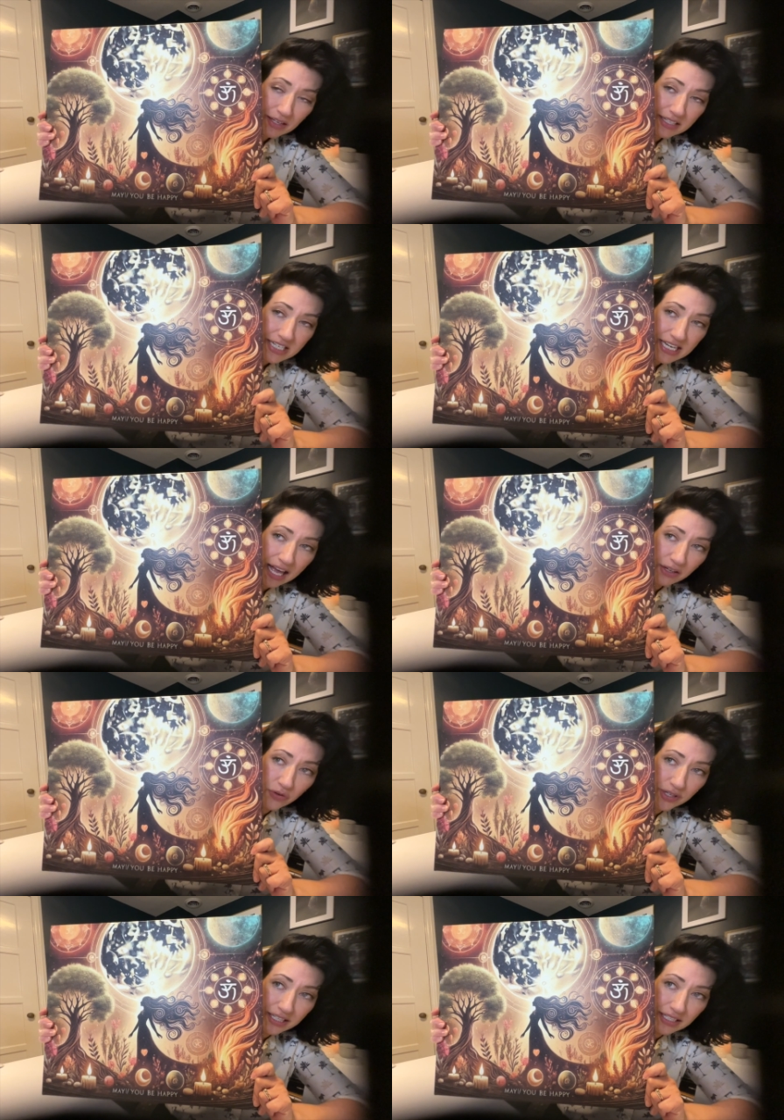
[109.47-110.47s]

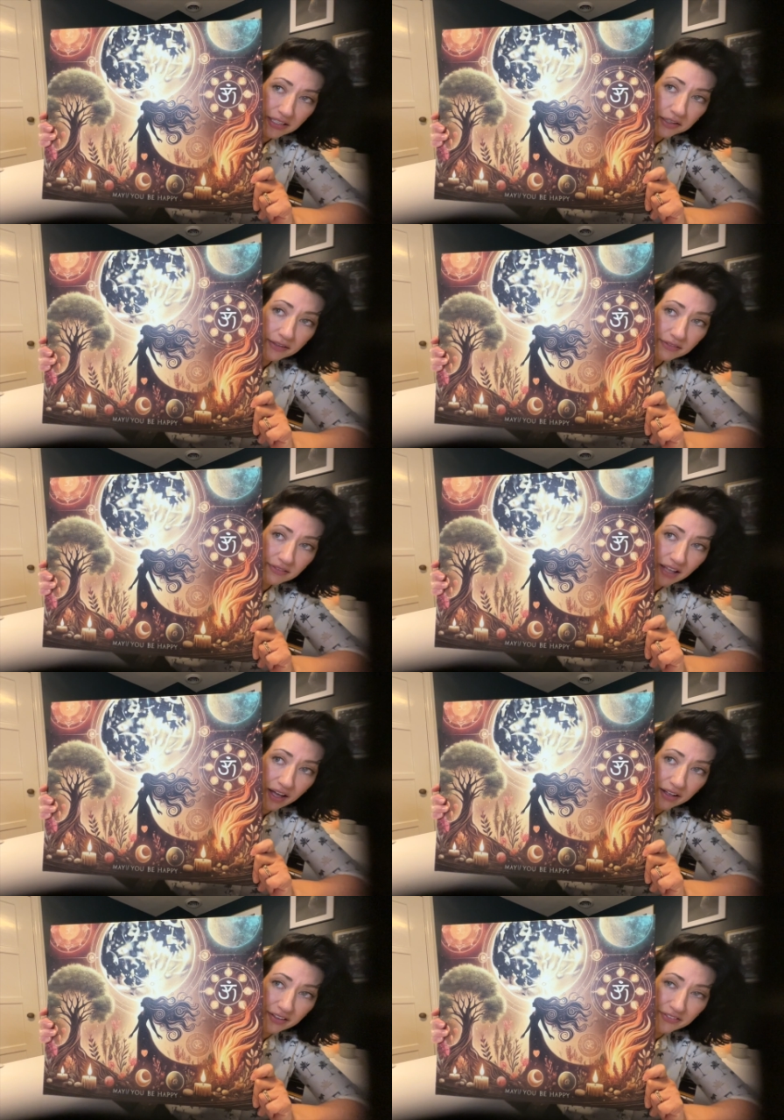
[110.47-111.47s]
integrity,
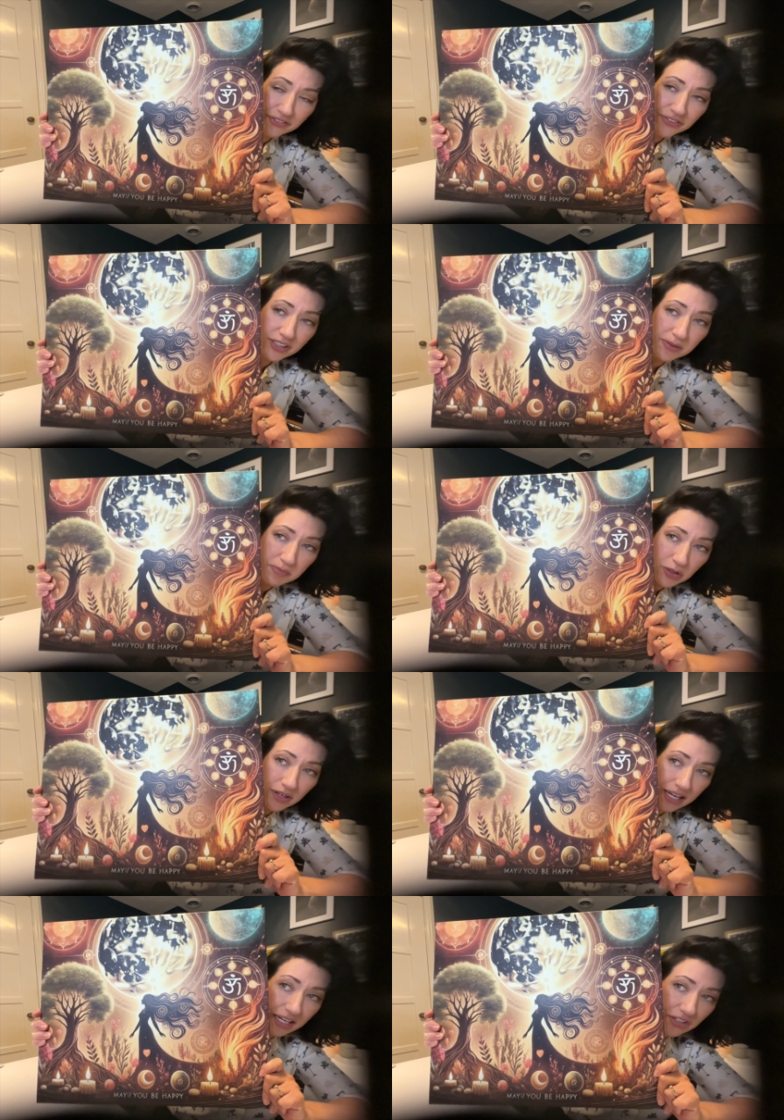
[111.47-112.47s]
love,
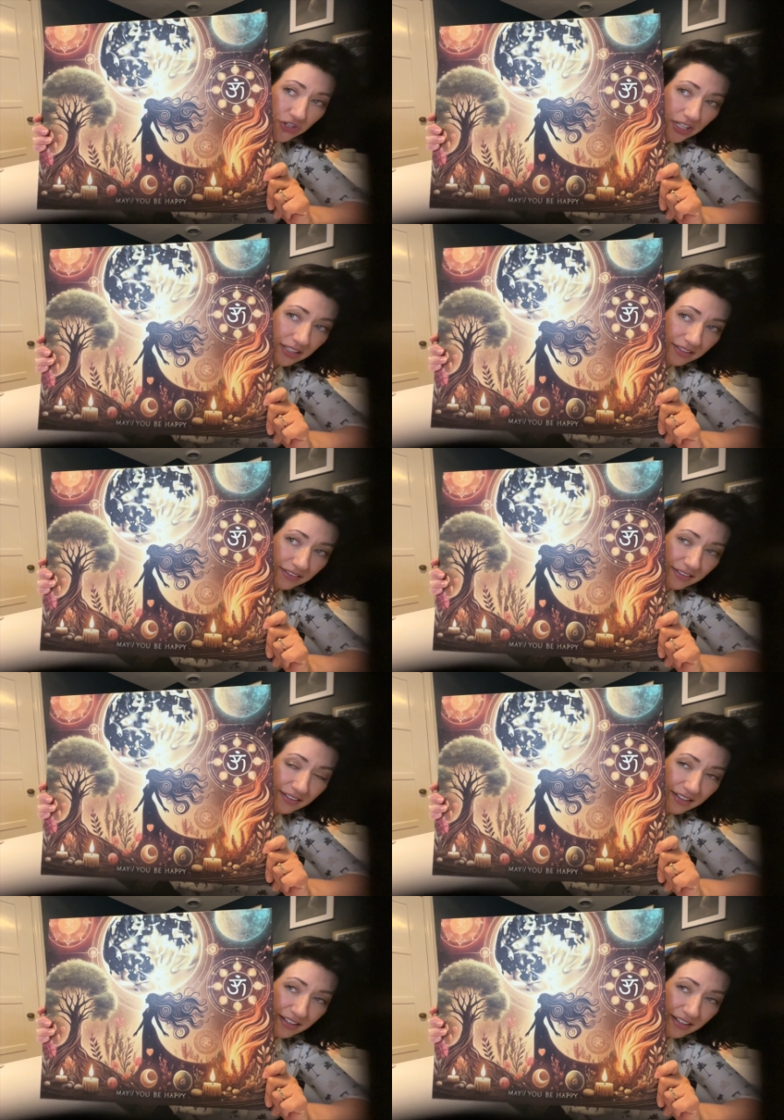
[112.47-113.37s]
communication,